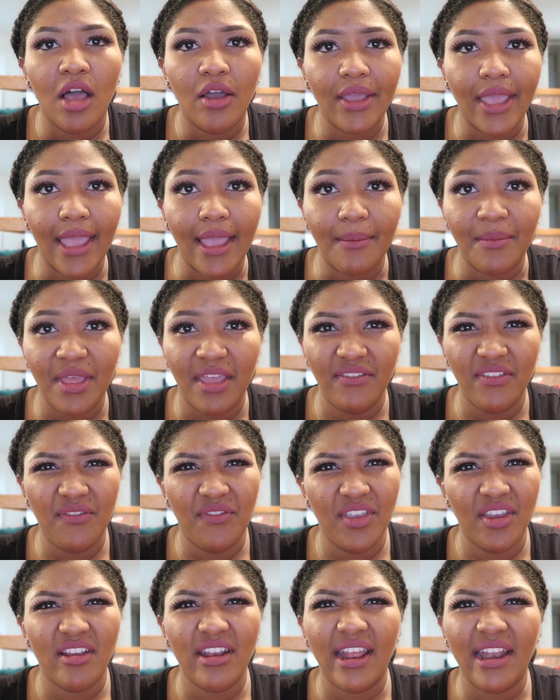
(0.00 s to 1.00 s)
Okay, I'm gonna have to
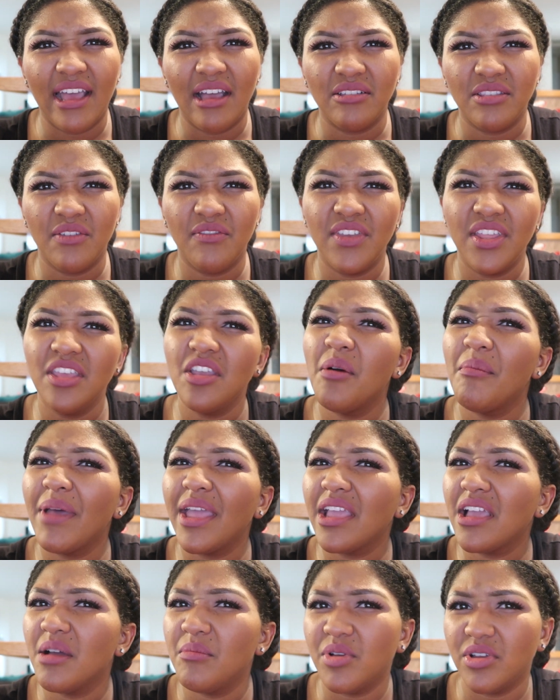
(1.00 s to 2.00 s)
figure that out. The video
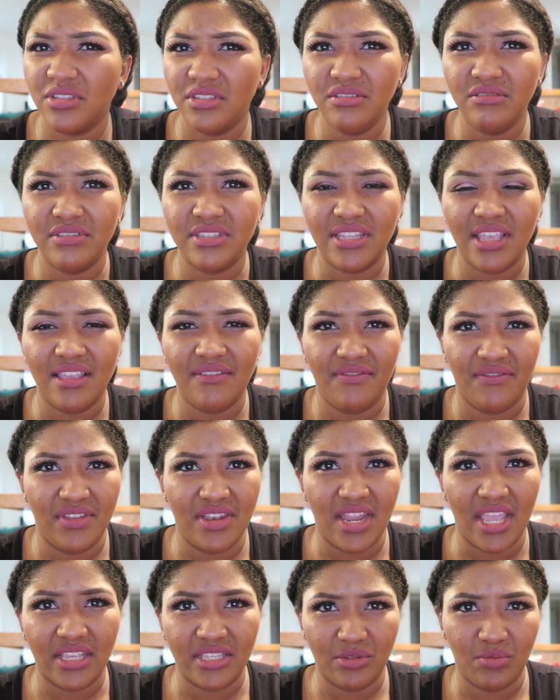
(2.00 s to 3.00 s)
might come on Tuesday for
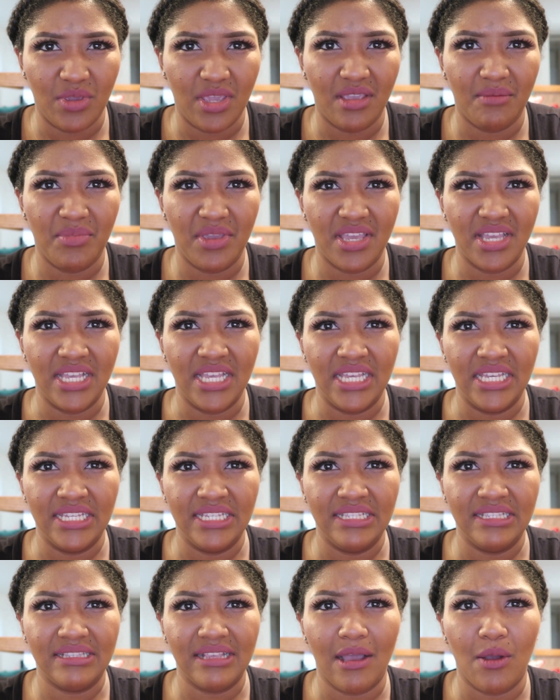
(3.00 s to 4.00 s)
next week
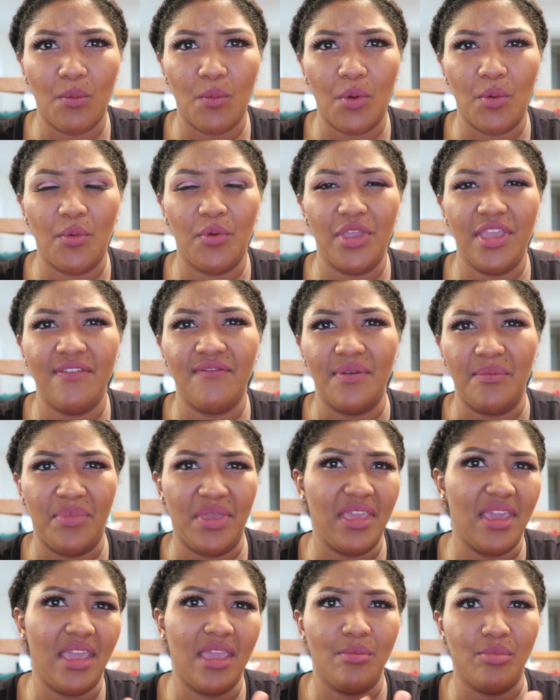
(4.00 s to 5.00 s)
because I won't even
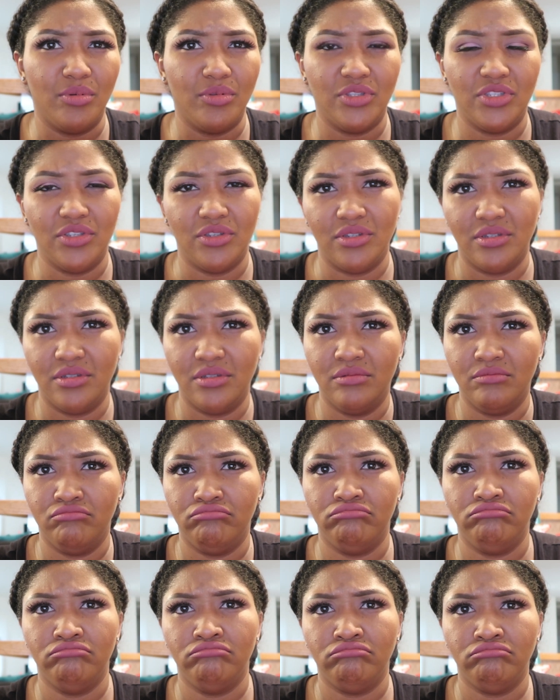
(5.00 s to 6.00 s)
be able to
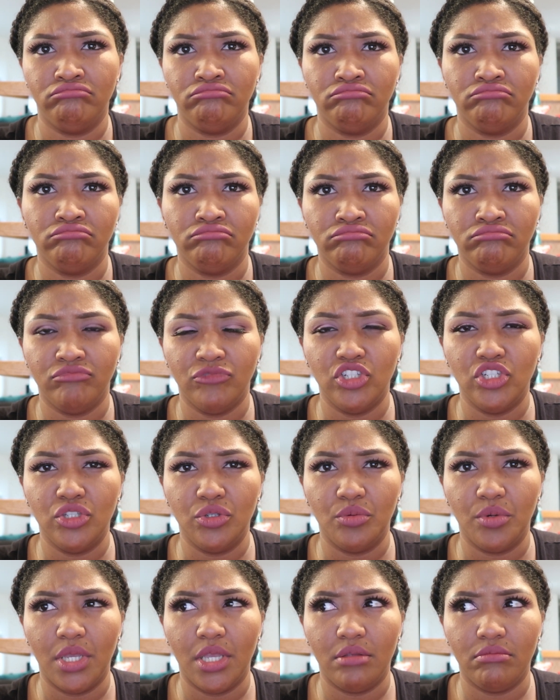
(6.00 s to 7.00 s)

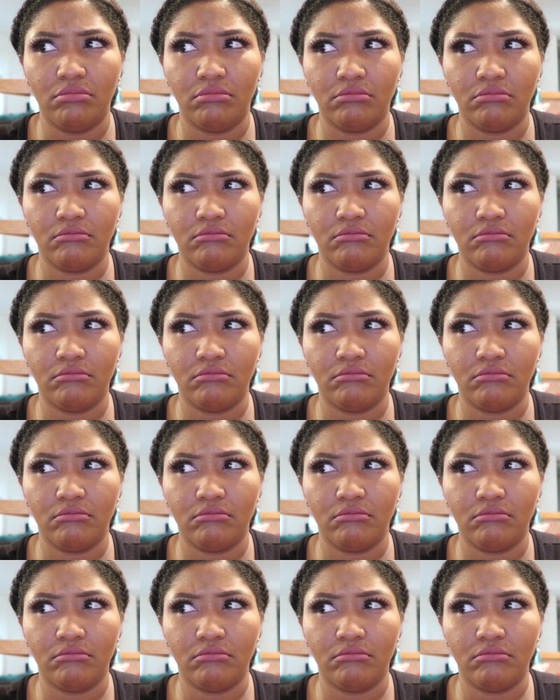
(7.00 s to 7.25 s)
do it.